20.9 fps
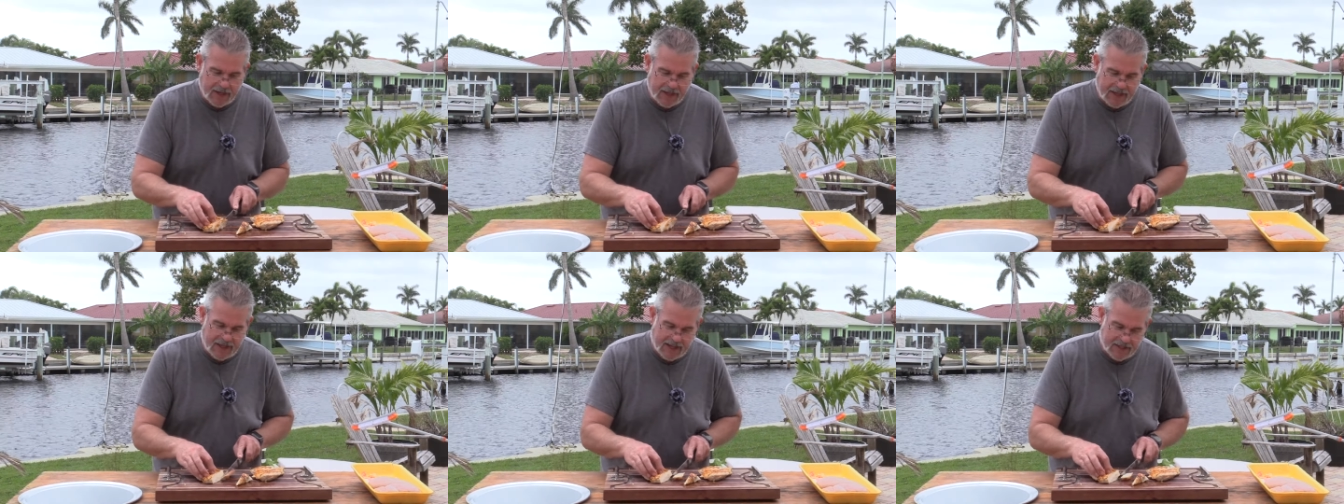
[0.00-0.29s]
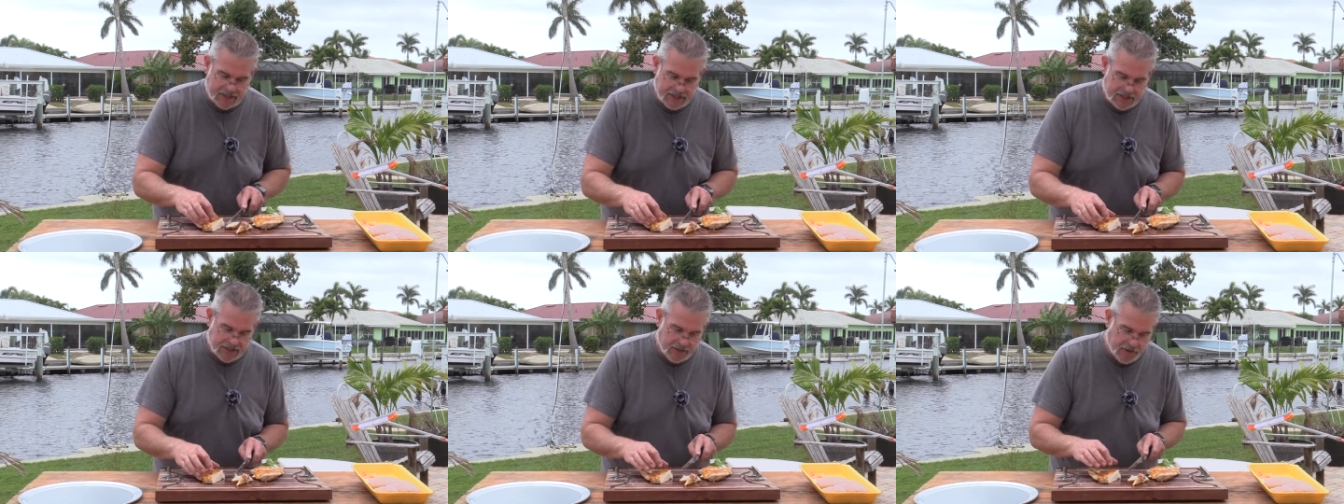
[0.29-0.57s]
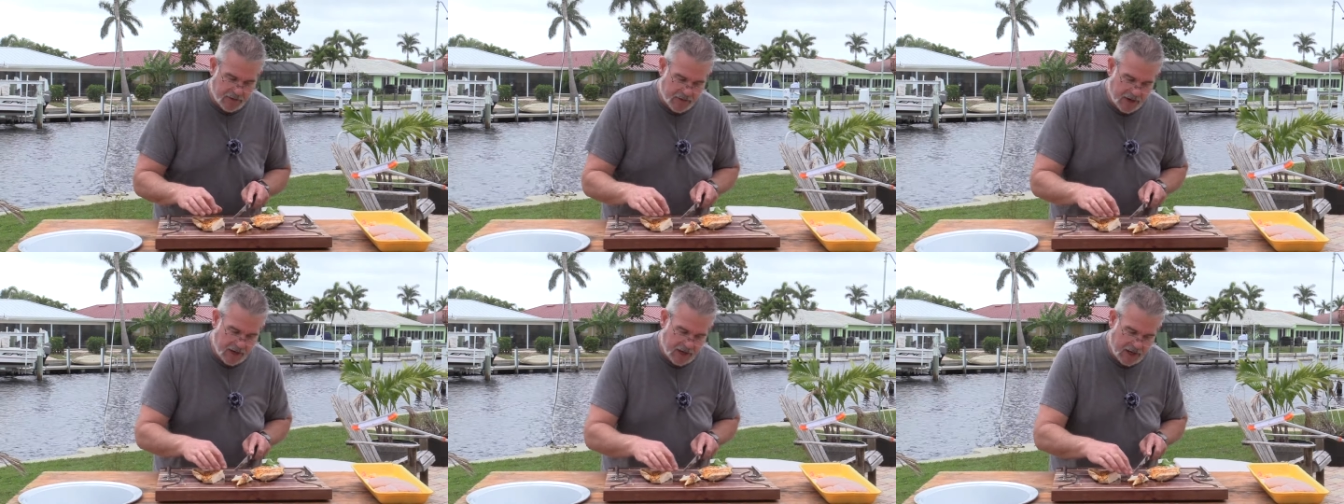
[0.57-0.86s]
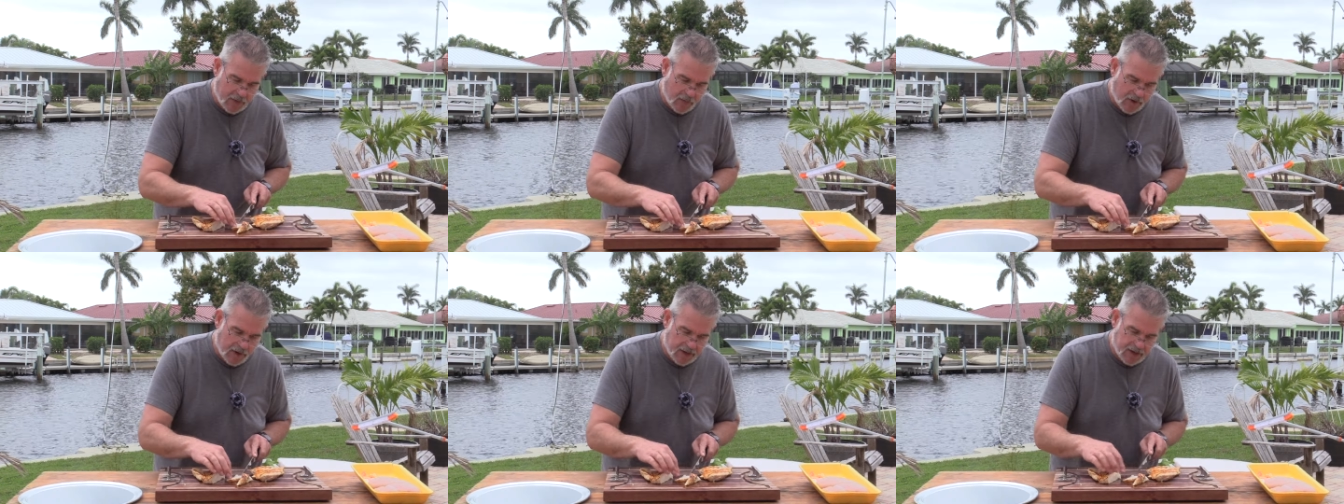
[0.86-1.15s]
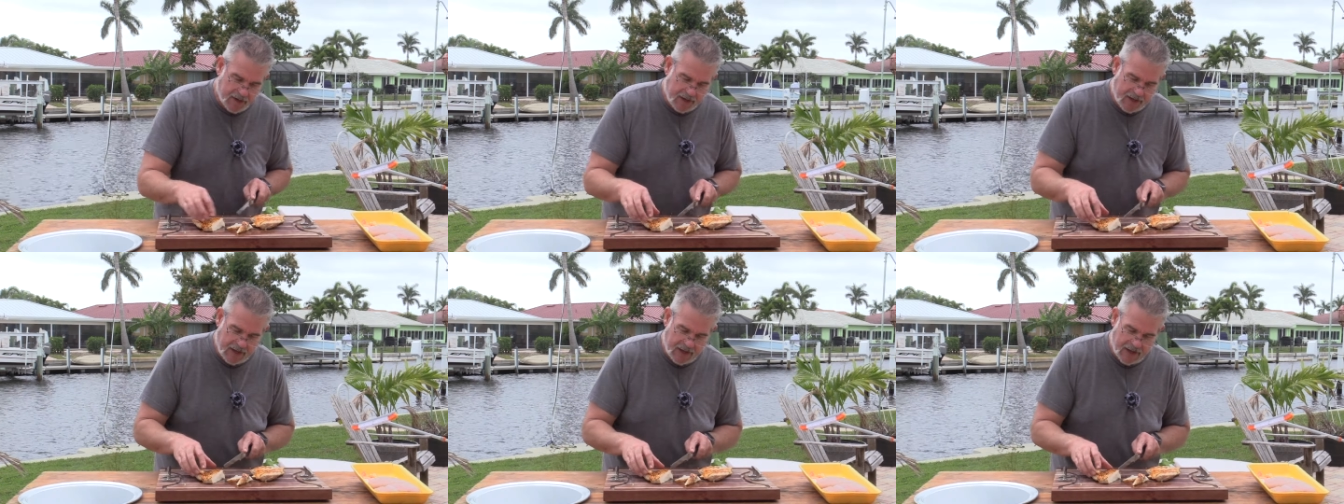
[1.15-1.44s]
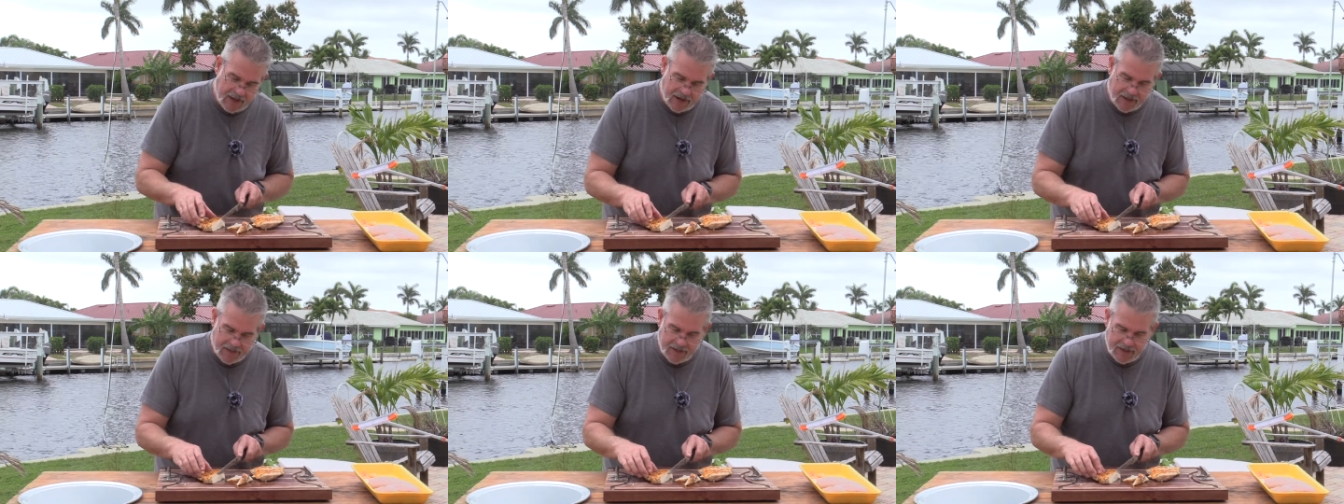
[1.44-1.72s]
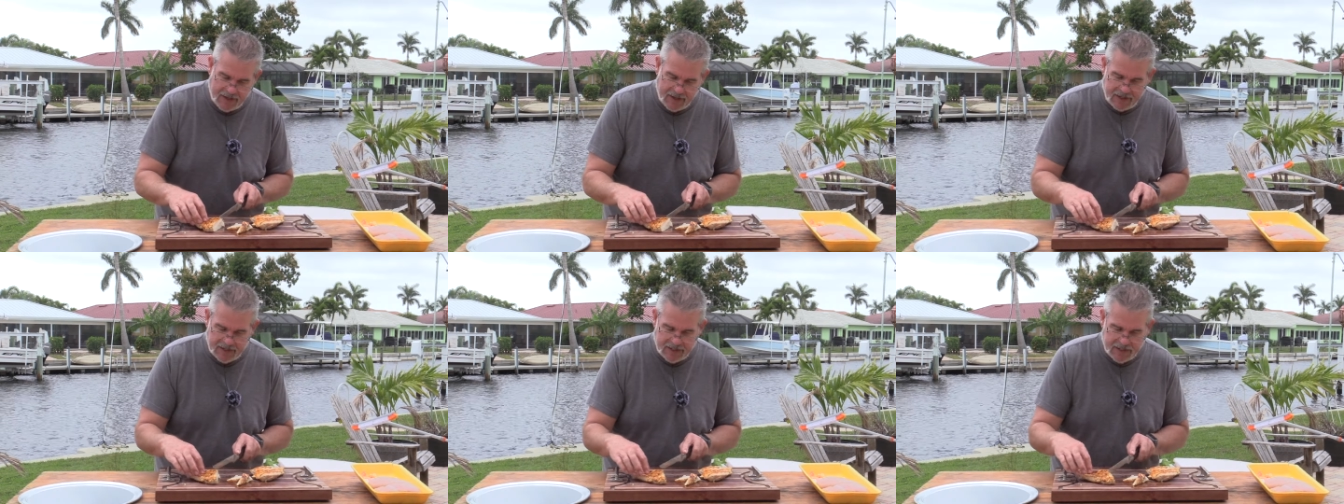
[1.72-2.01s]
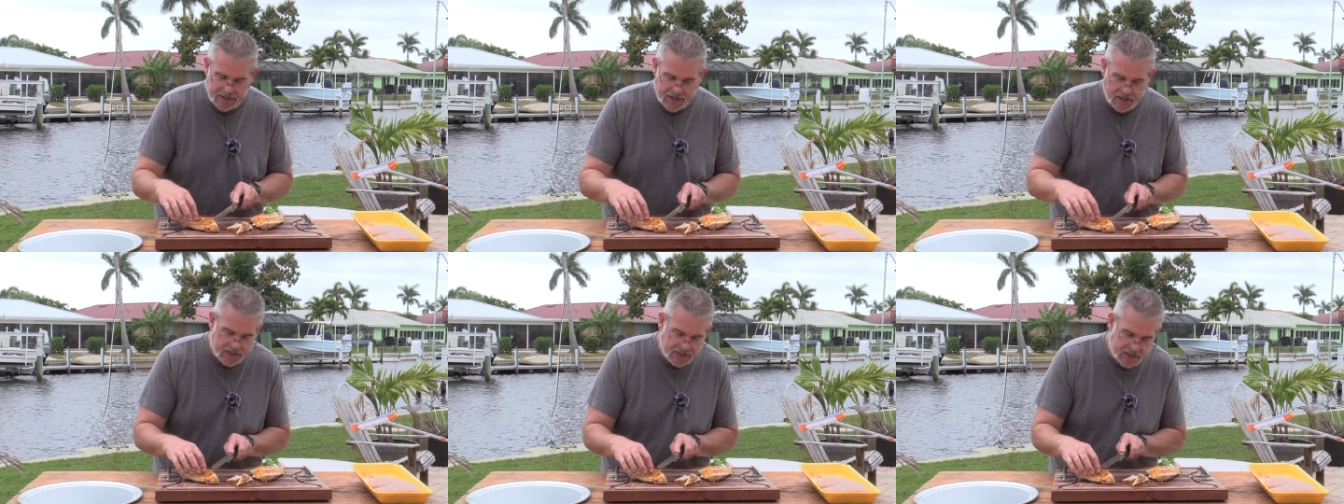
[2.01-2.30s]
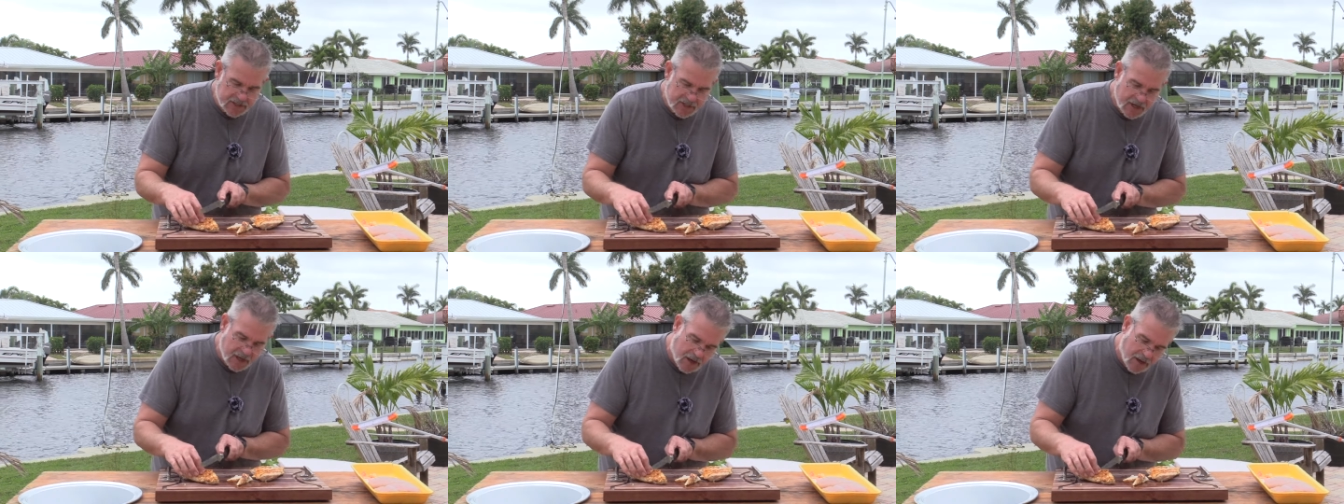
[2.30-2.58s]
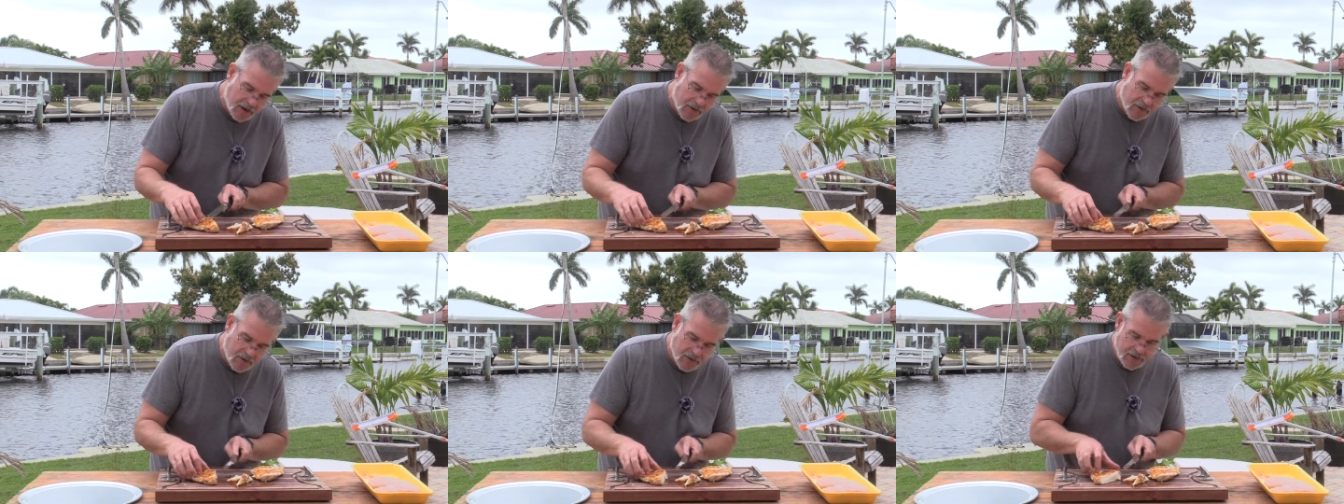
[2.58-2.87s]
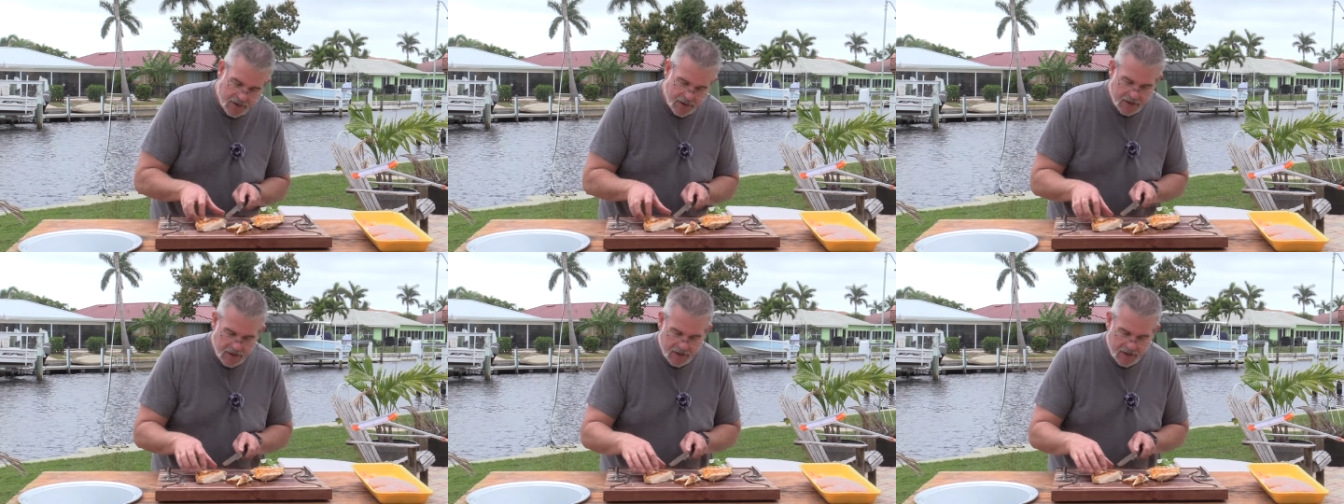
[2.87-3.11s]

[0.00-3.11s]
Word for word: against the grain where you can on these, so